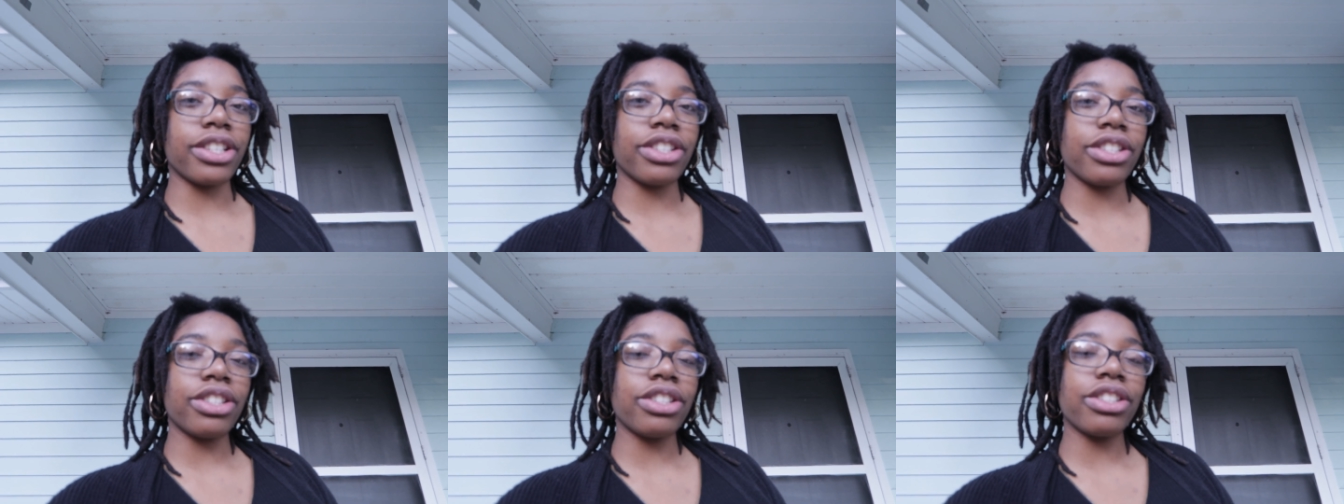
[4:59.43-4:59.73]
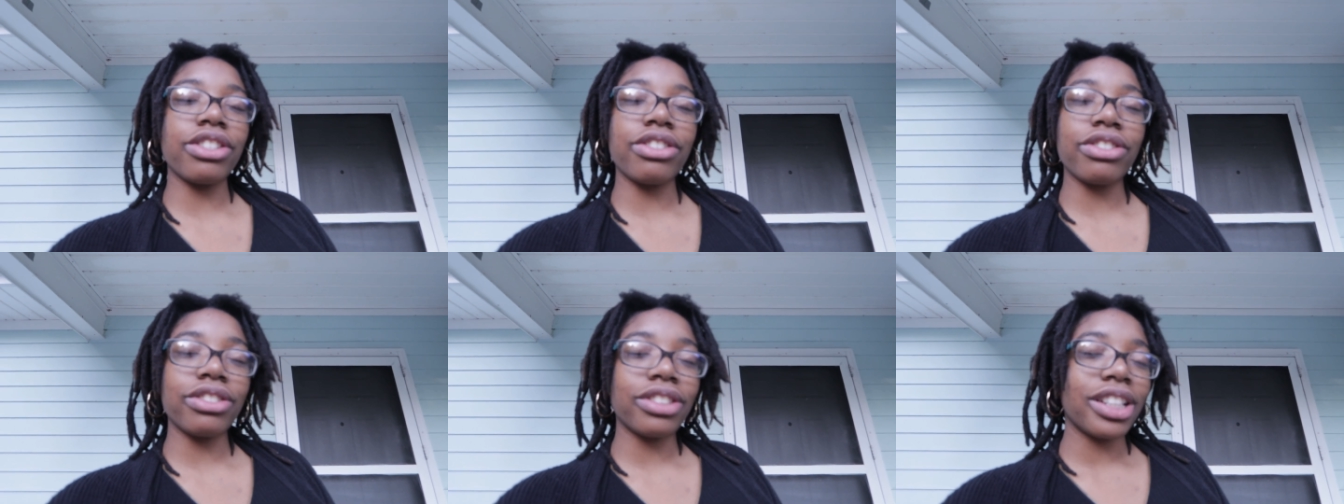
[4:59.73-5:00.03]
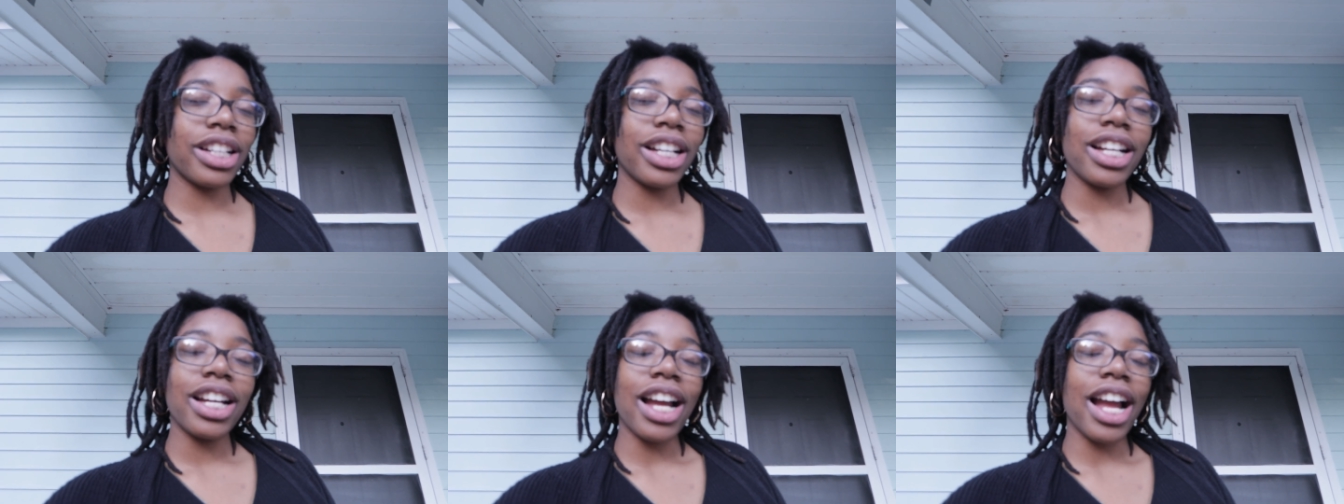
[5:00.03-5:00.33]
So, you know,
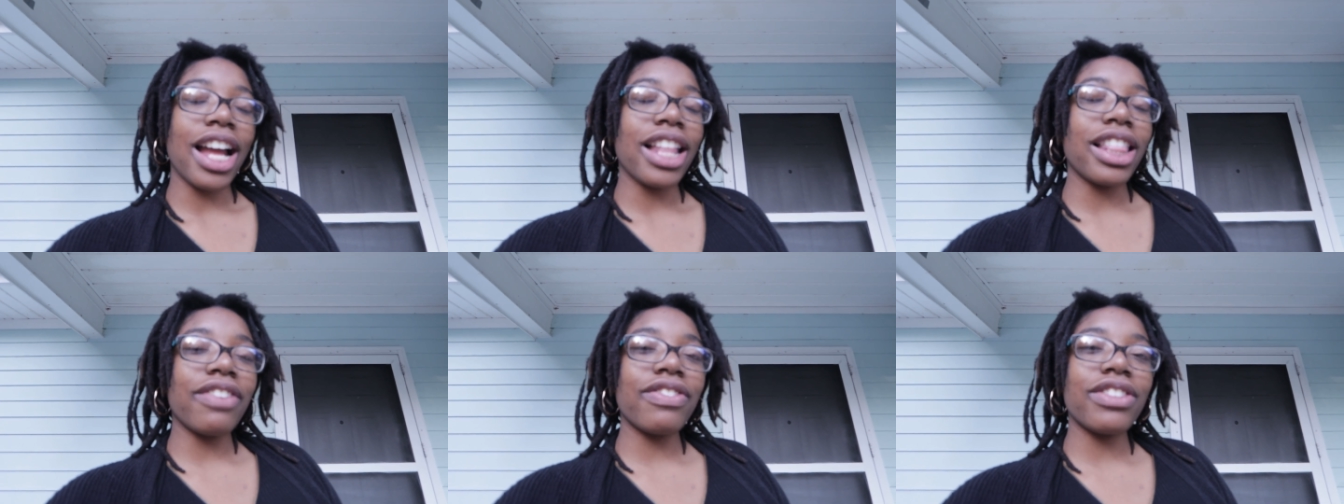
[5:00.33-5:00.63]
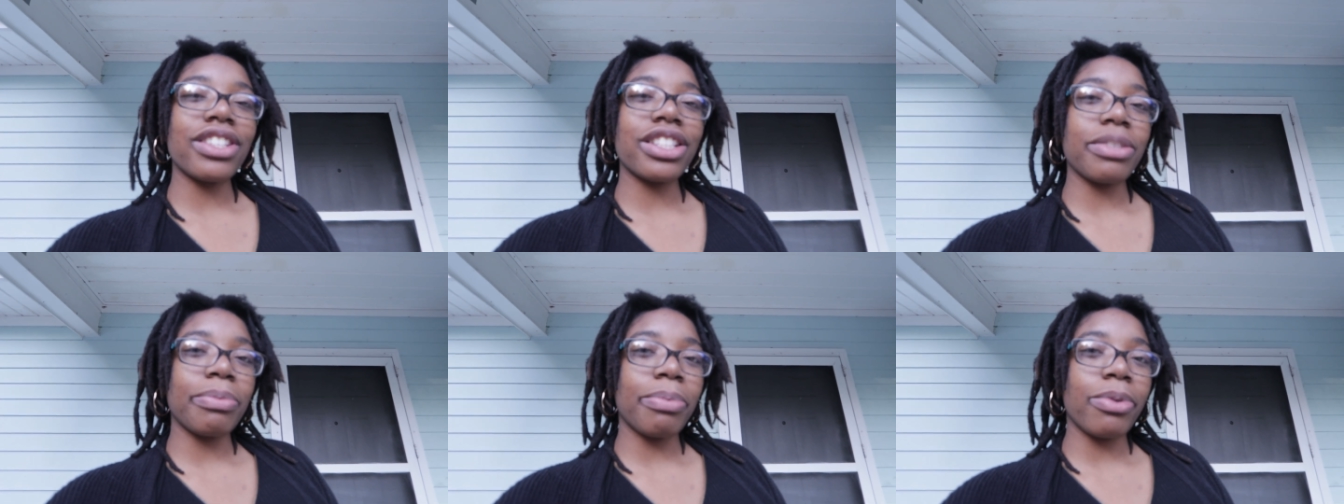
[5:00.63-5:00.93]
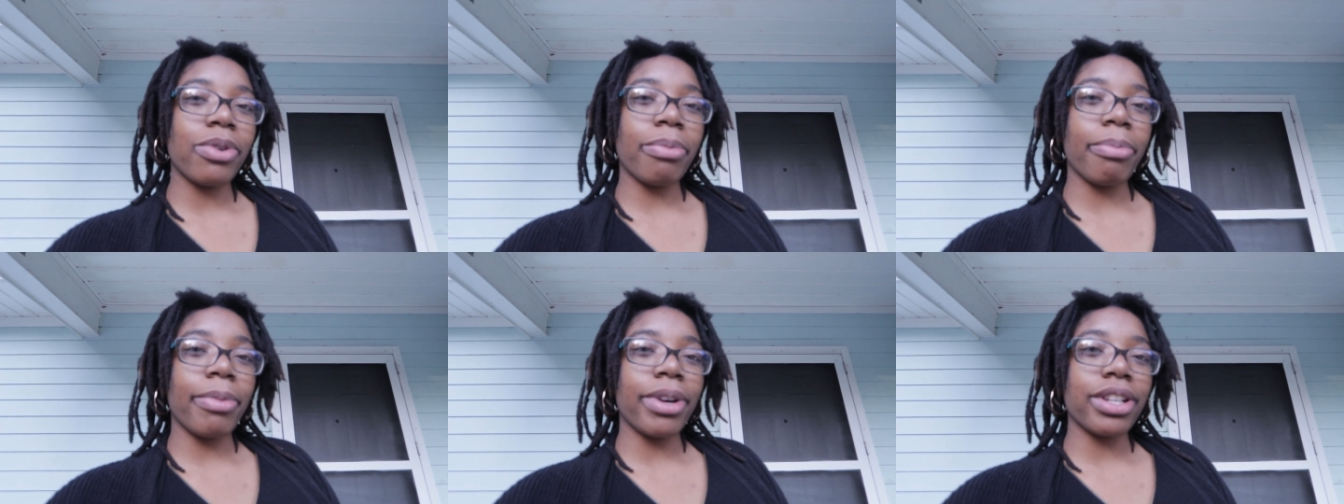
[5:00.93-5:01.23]
I love to
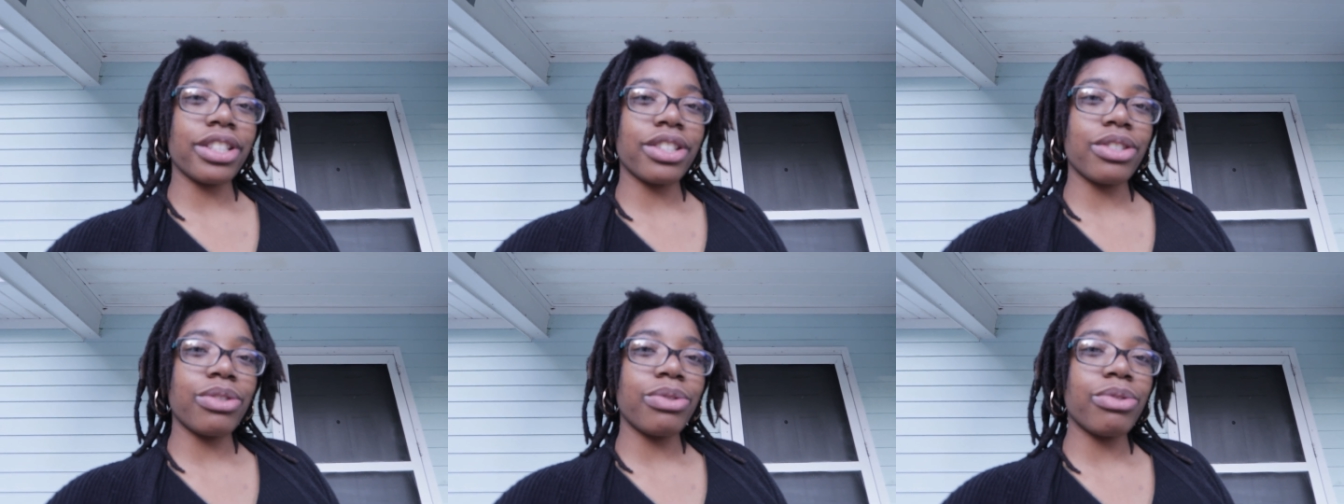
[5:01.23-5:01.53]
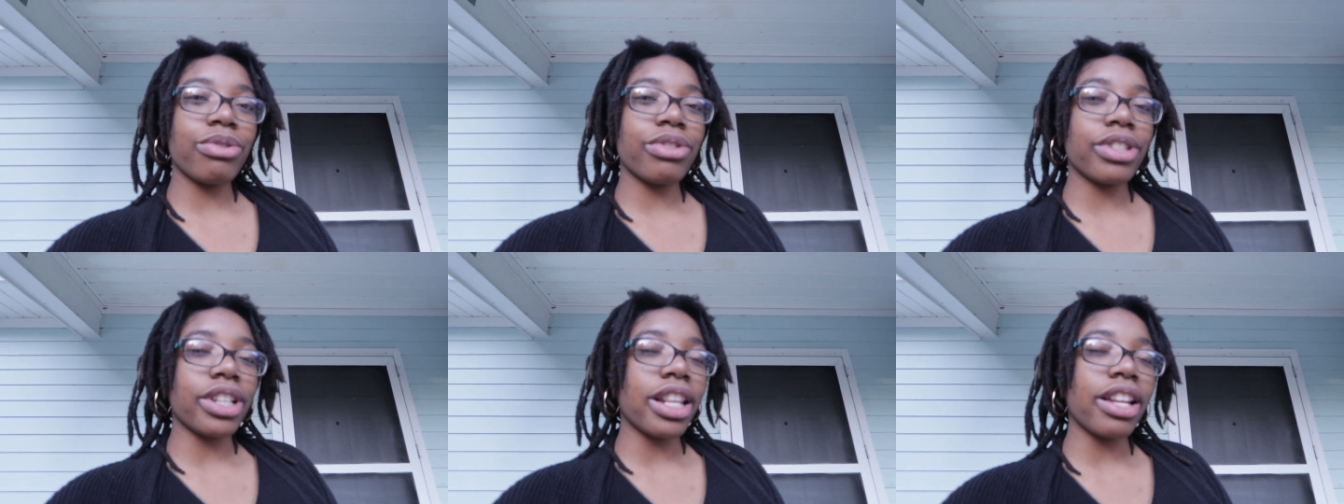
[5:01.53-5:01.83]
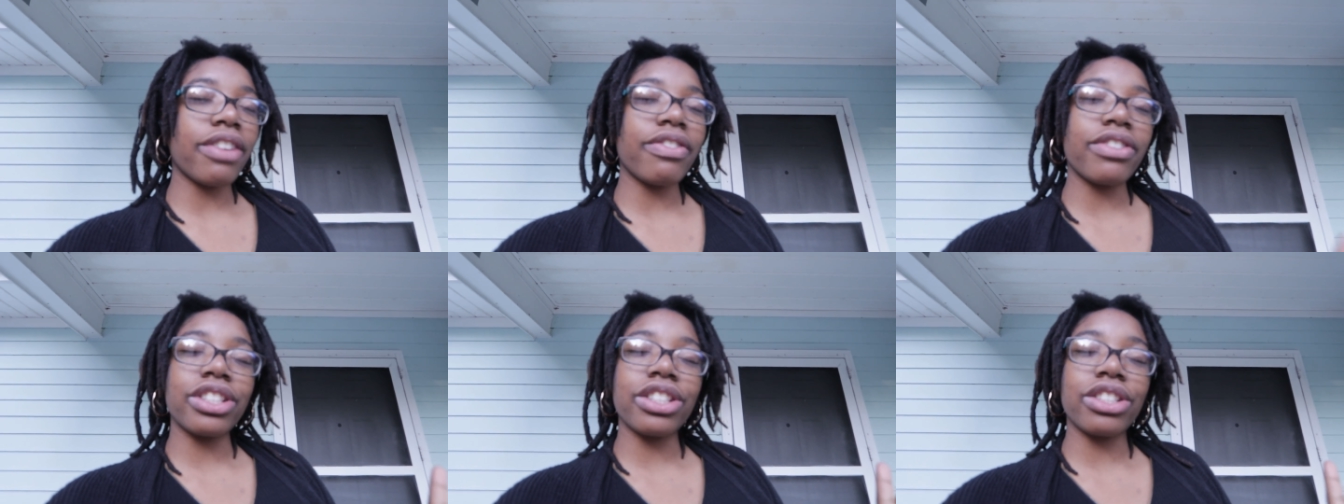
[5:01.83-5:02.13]
support my schools. I
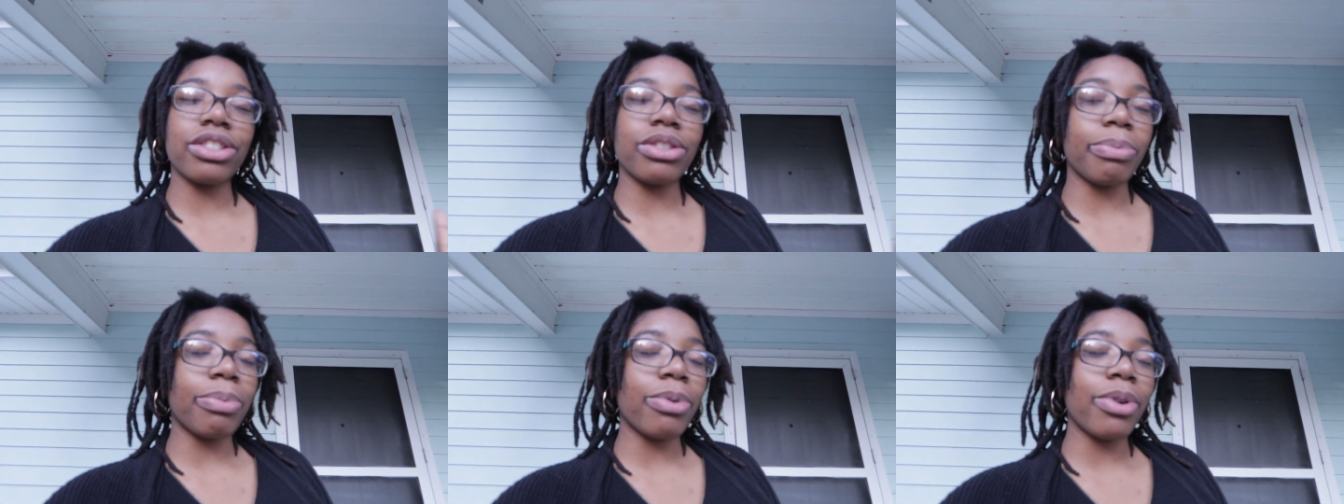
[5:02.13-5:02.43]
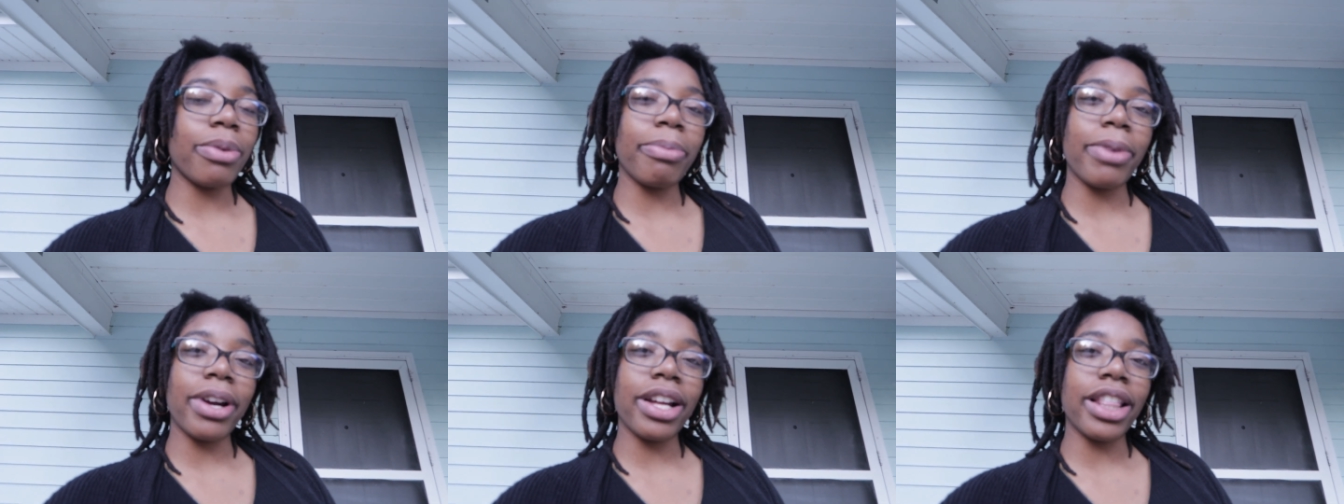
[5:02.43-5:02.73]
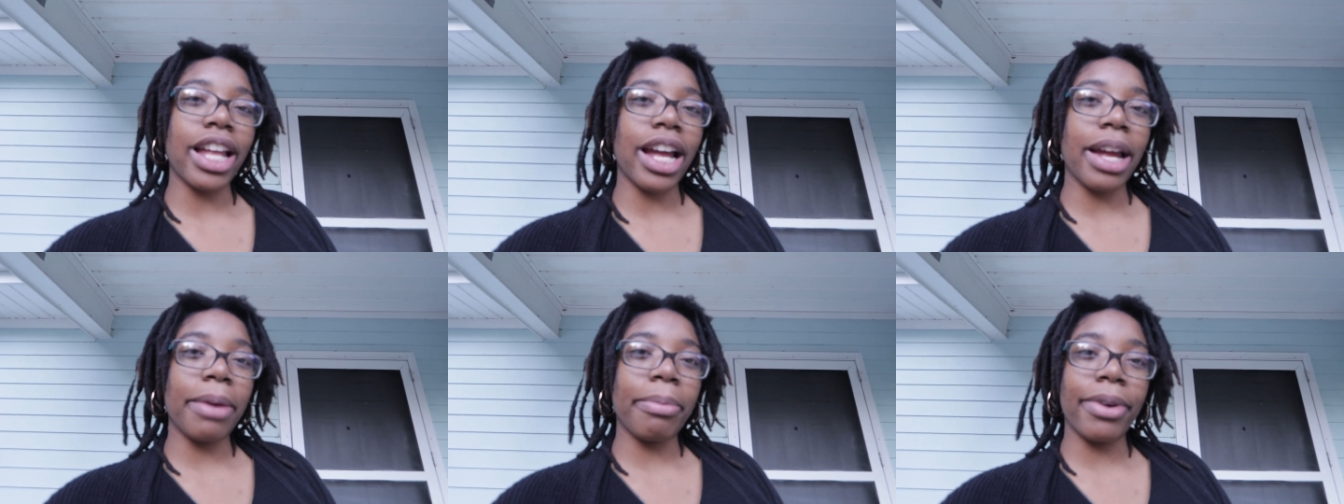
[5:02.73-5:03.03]
love to support my
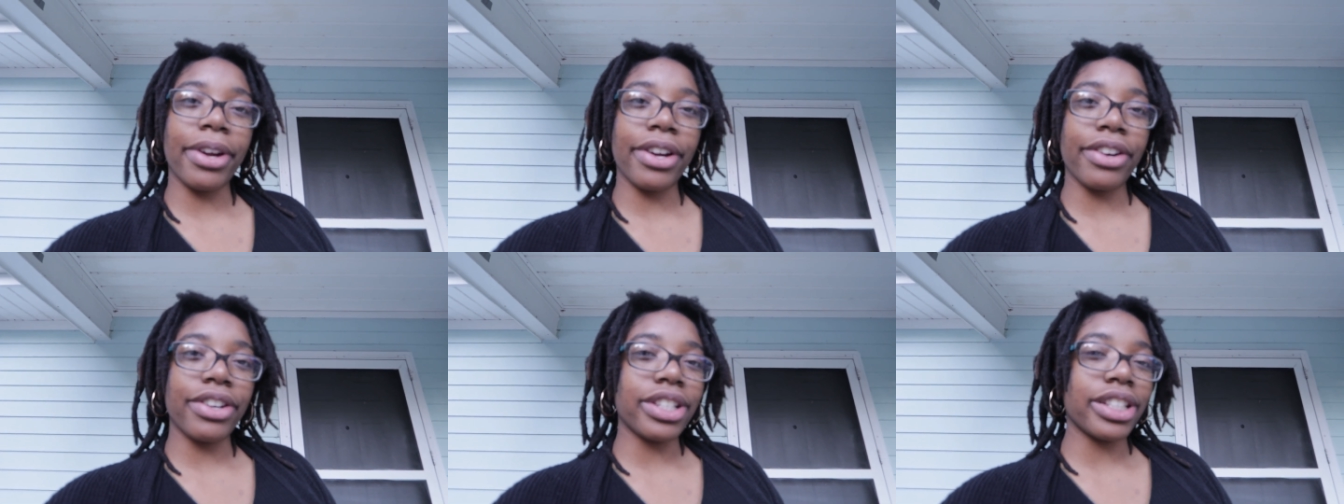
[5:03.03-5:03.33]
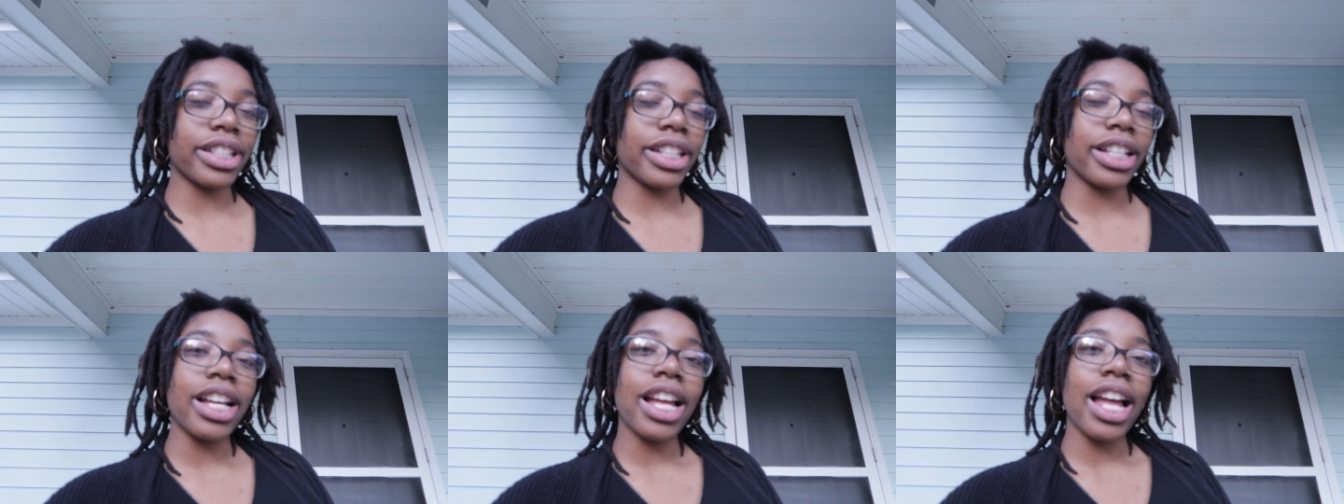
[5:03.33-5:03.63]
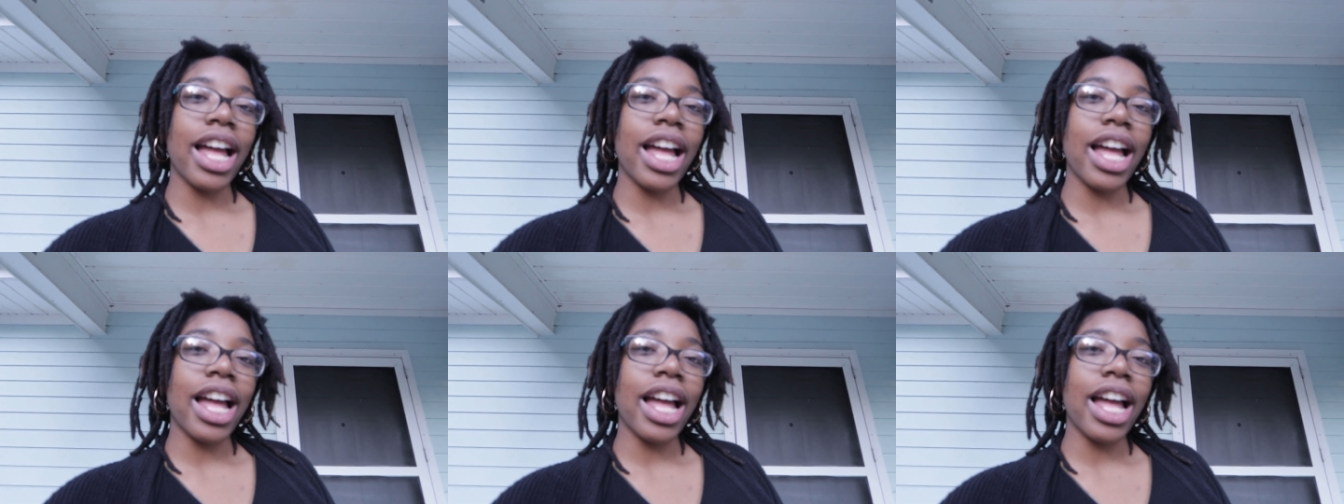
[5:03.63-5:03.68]
libraries.